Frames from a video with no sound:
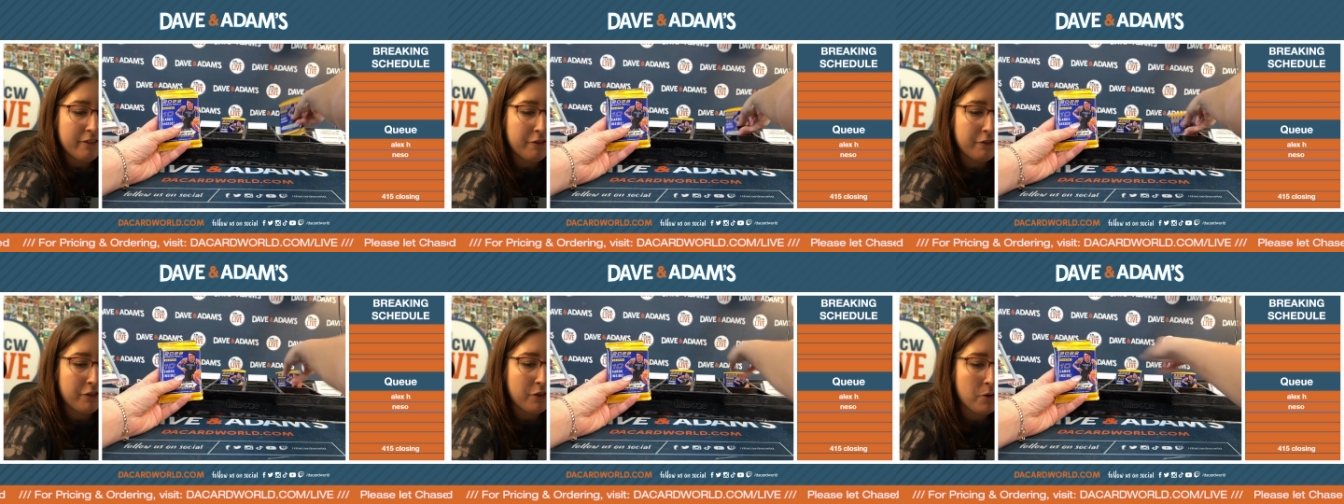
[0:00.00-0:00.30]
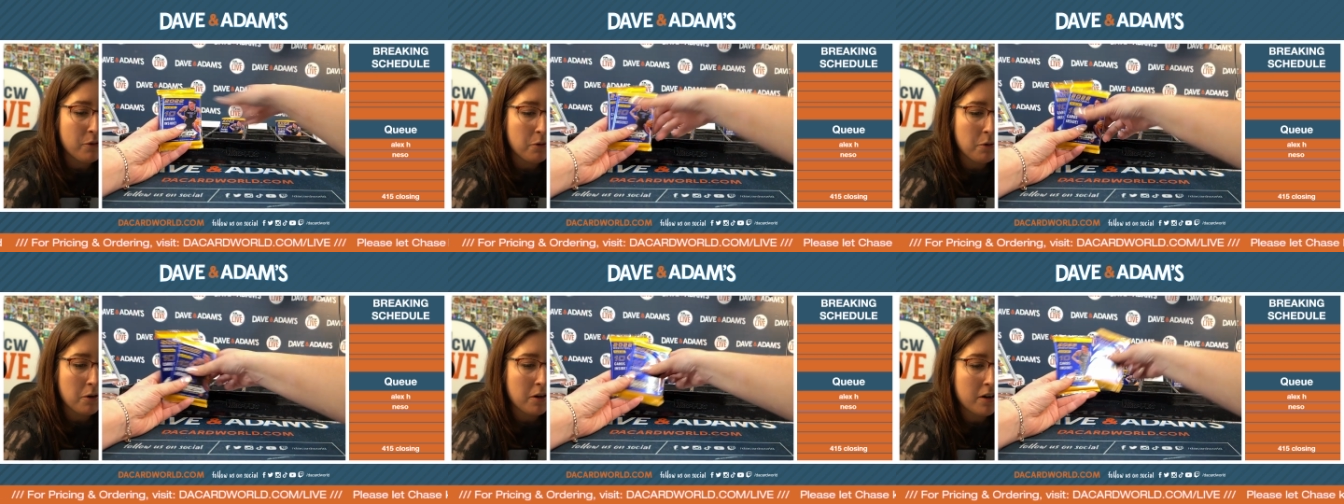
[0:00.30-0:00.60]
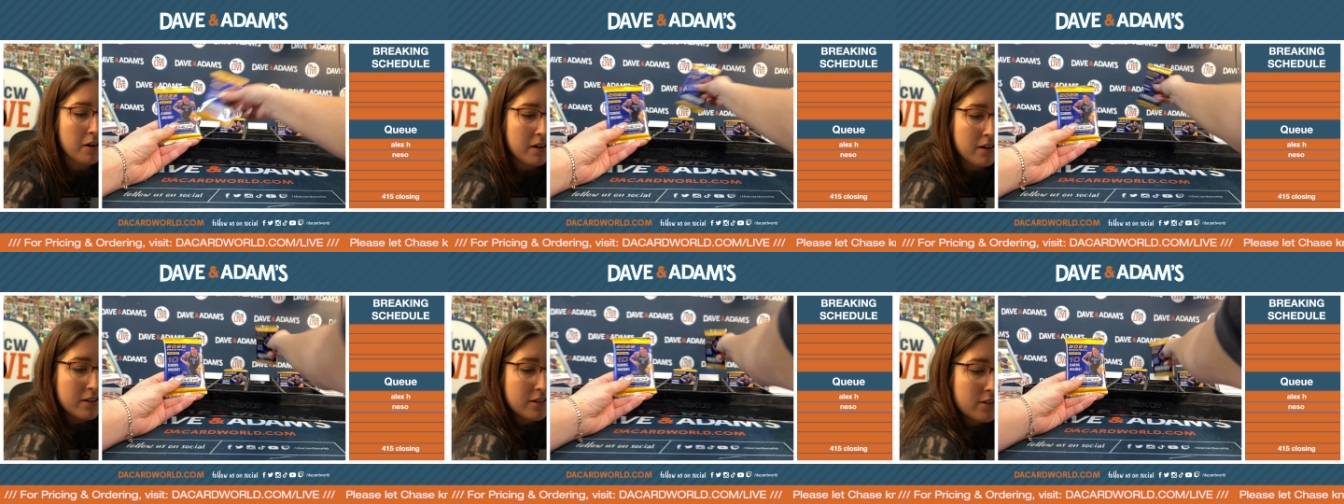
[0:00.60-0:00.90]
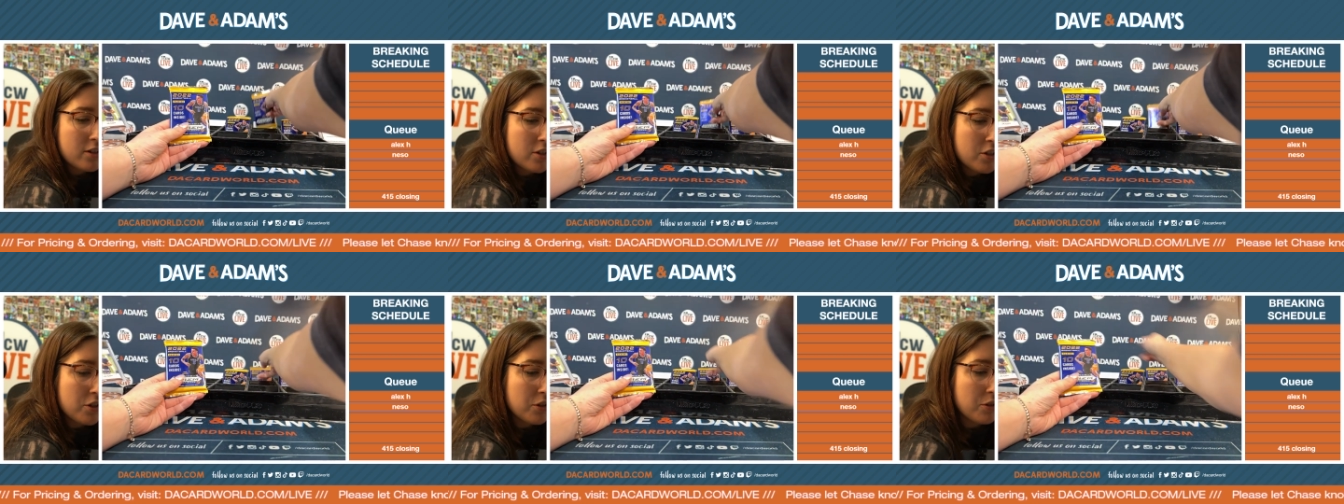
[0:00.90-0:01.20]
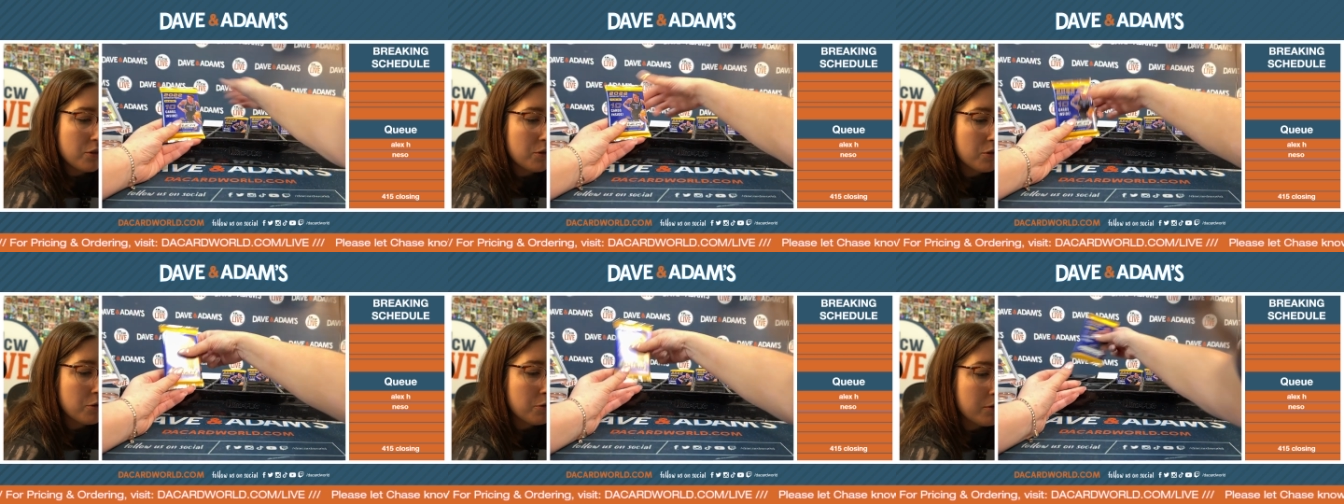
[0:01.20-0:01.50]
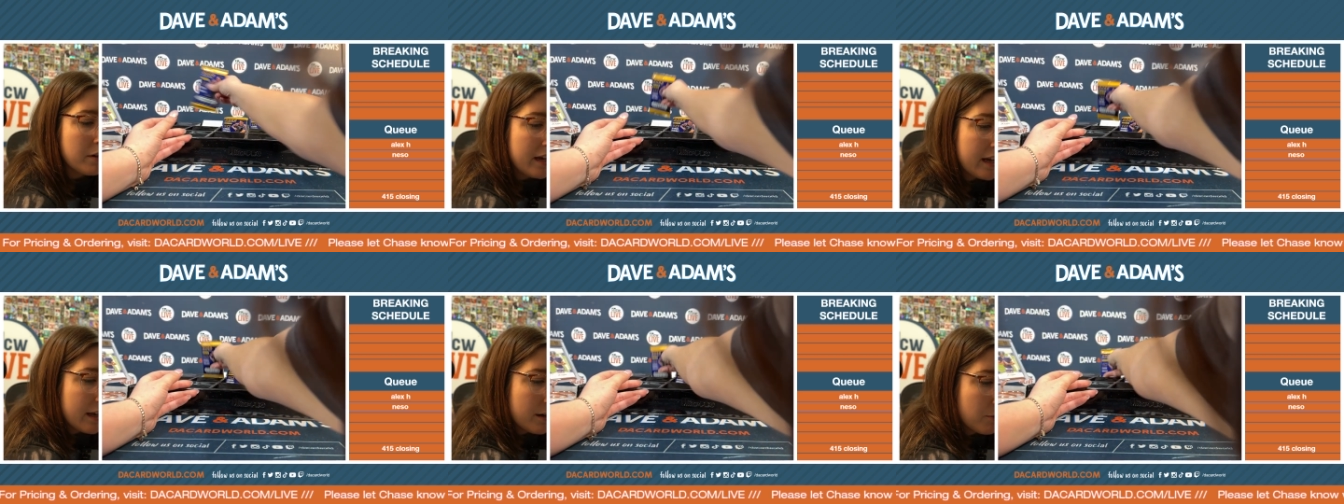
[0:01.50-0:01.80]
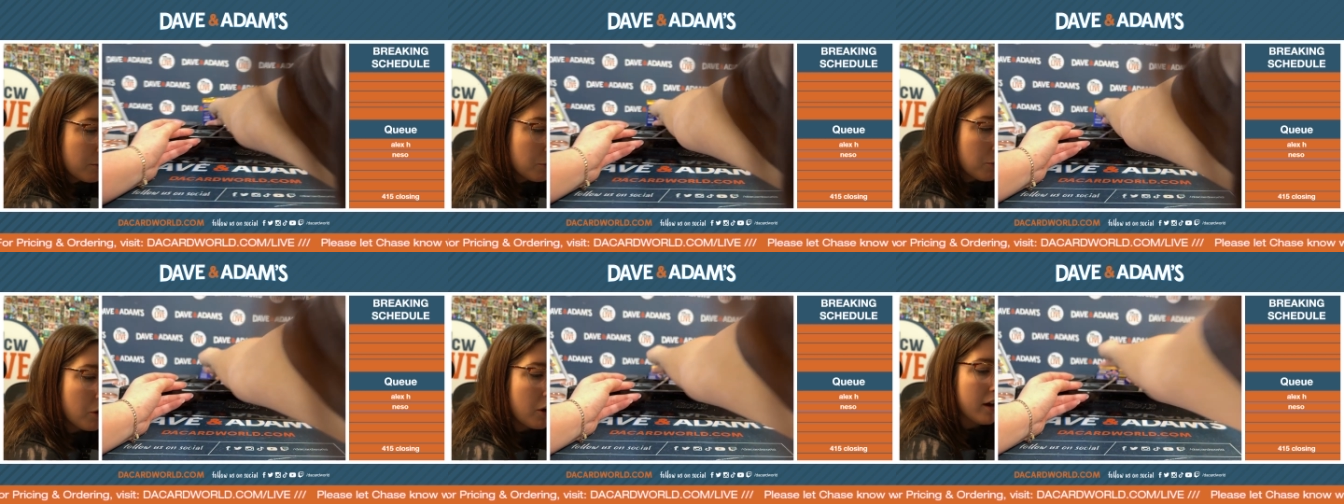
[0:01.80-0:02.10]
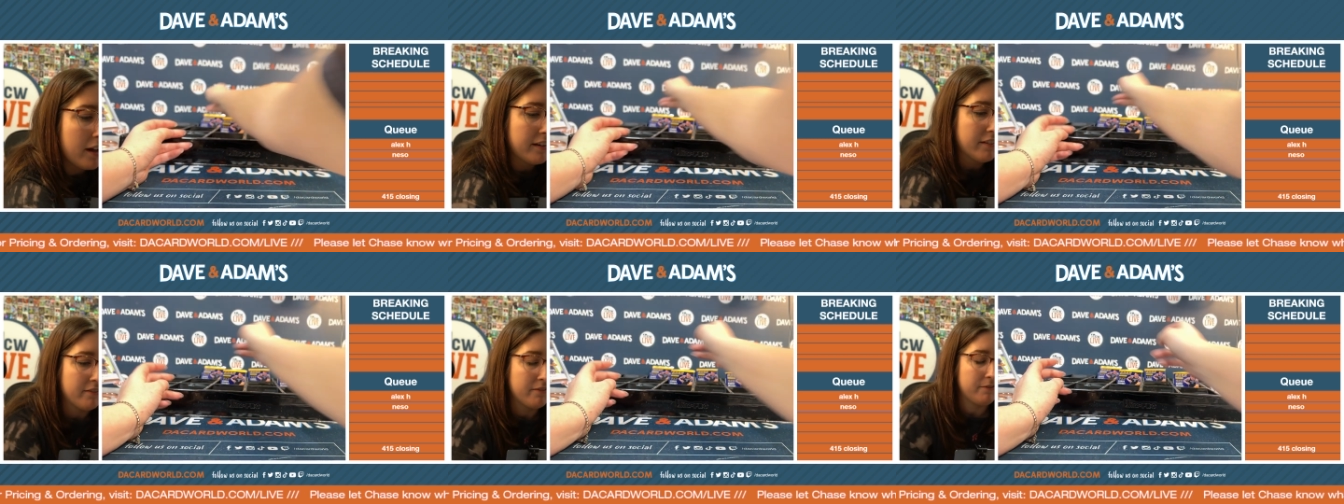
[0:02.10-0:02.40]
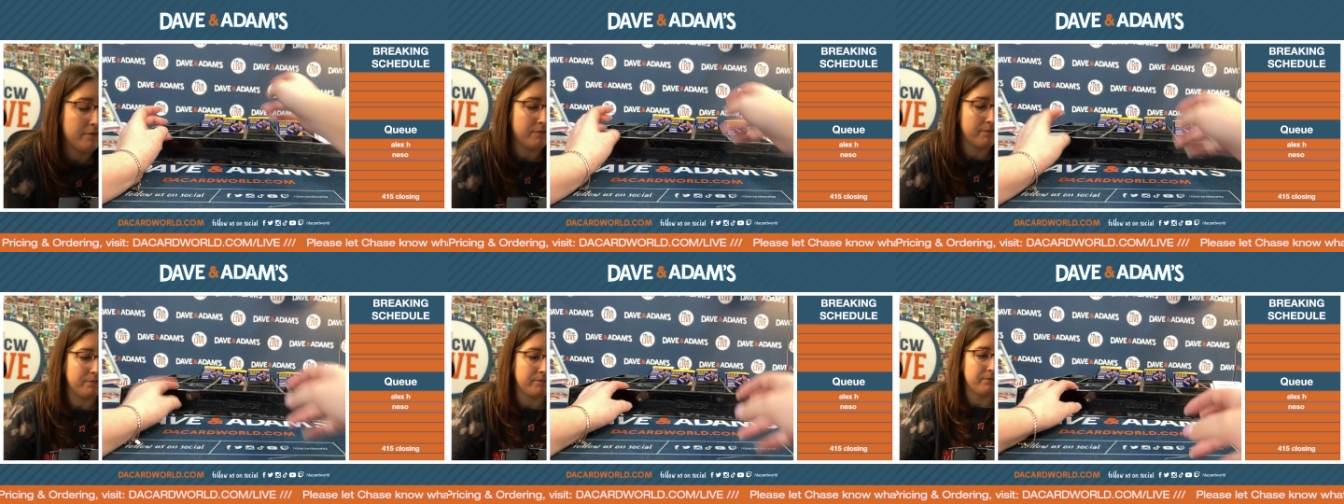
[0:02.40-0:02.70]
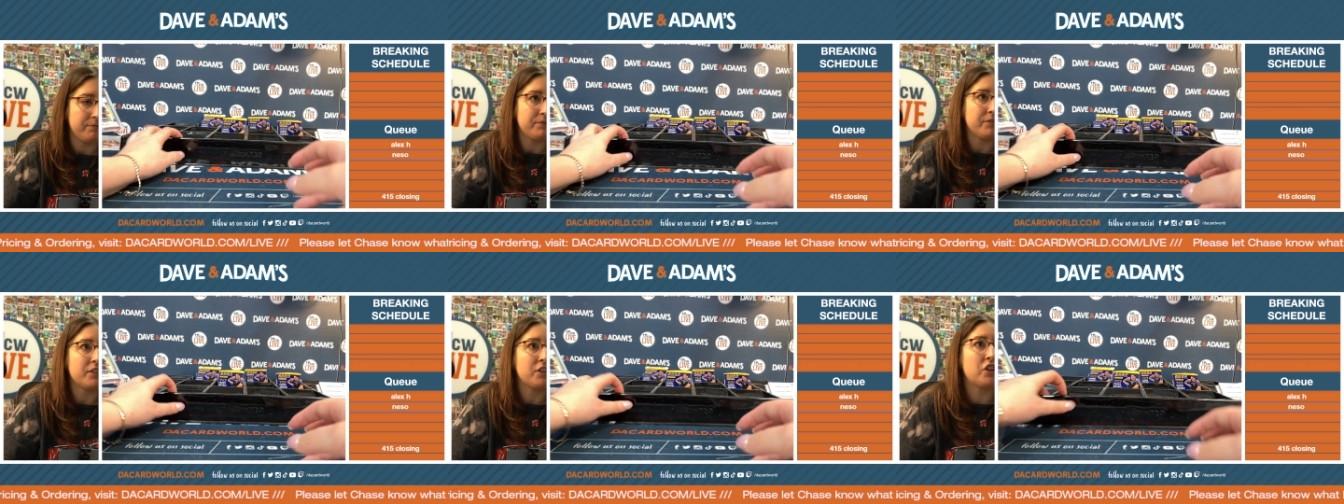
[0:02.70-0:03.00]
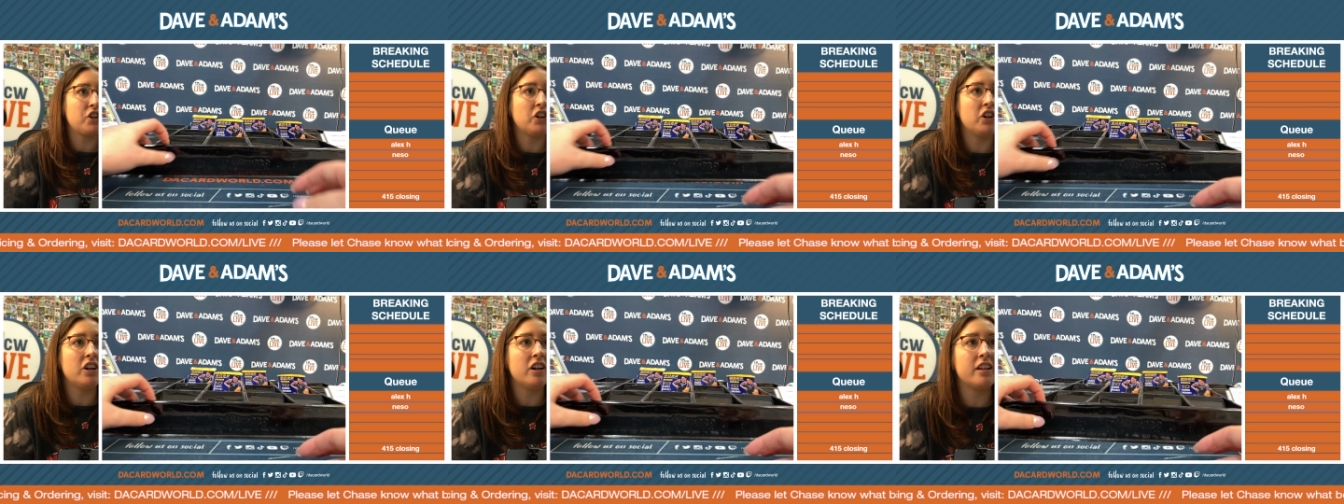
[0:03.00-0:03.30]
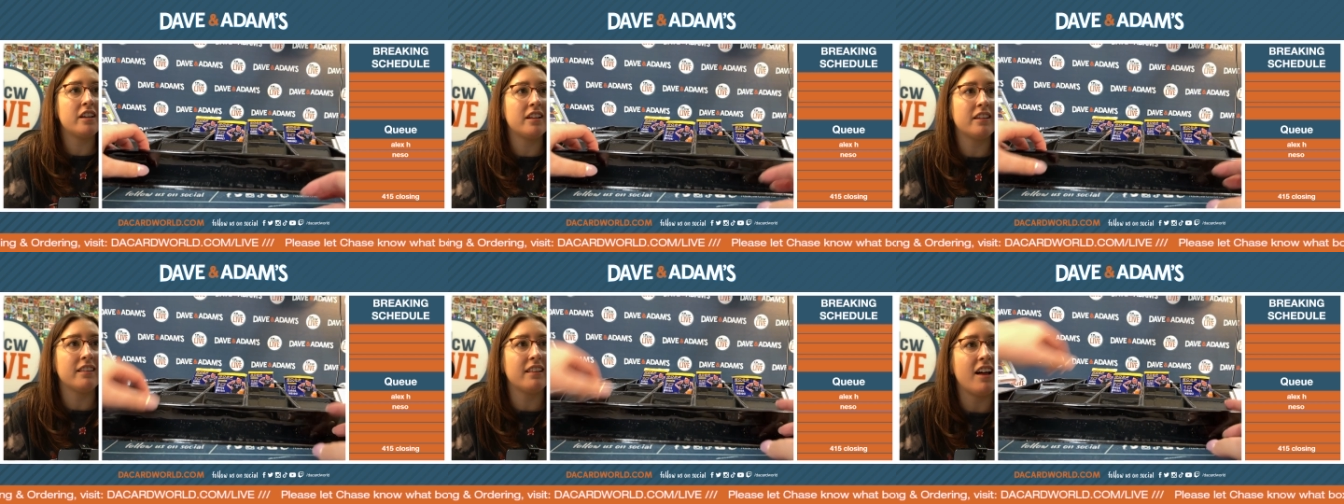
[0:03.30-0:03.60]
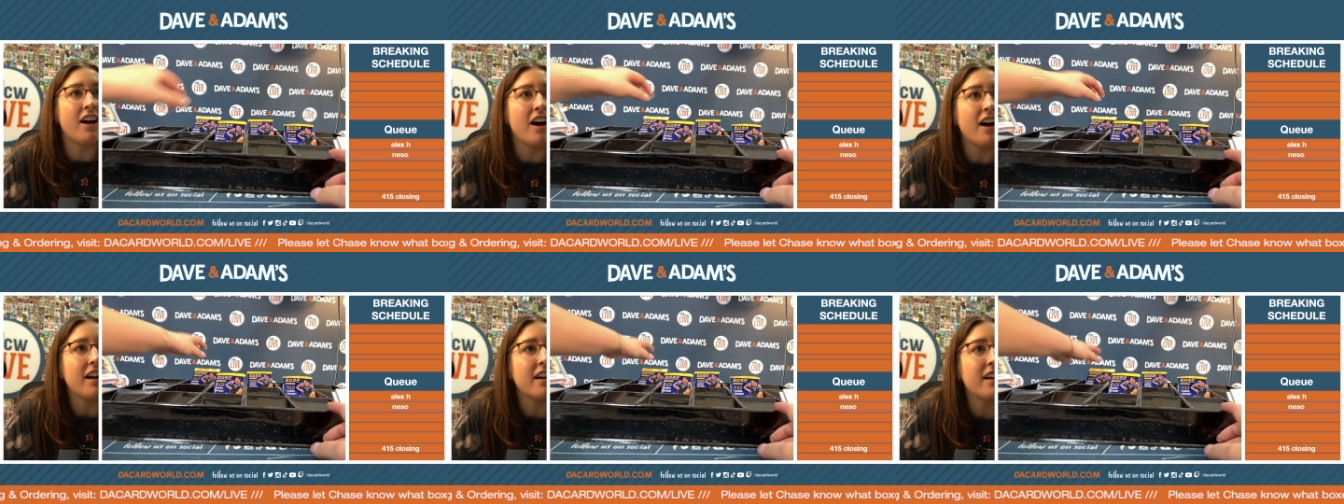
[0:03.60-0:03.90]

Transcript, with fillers: four, two, and 1. Good luck.